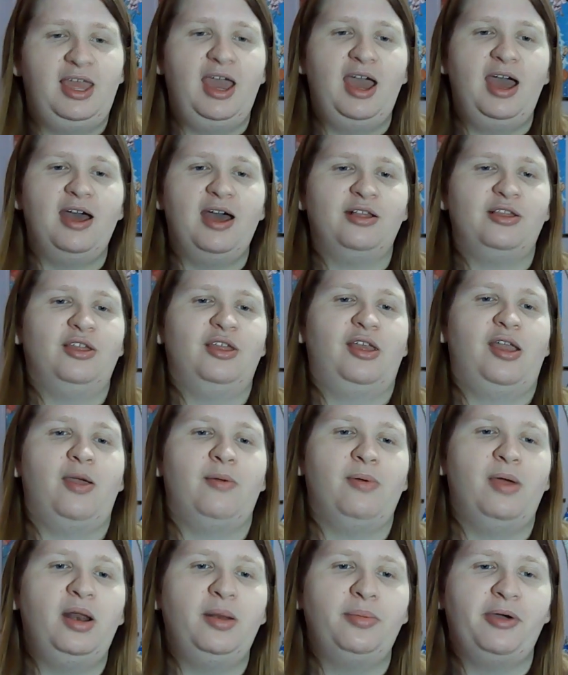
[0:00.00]
yeah, it's like I
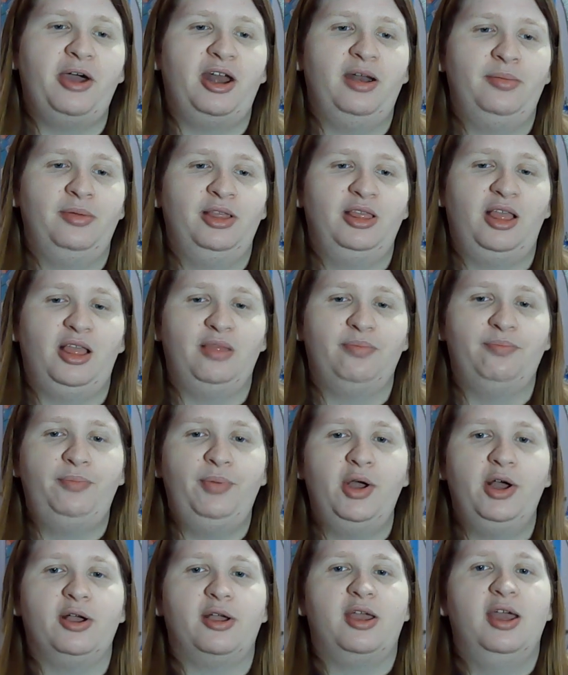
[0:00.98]
read about them in this
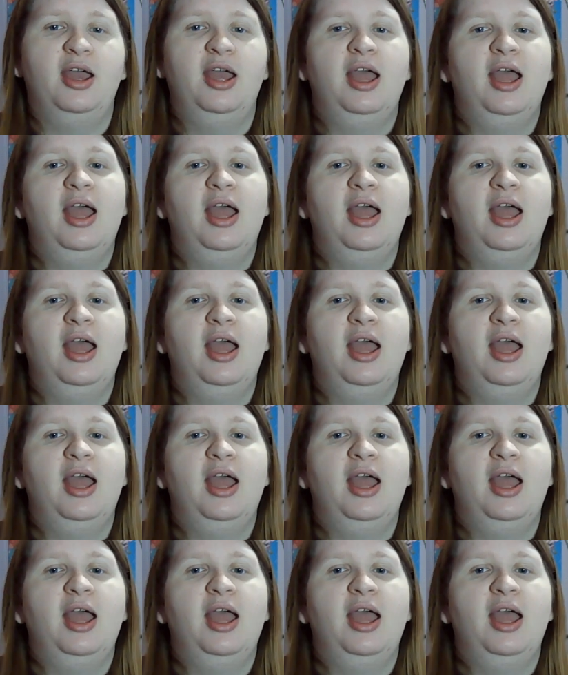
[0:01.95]
book.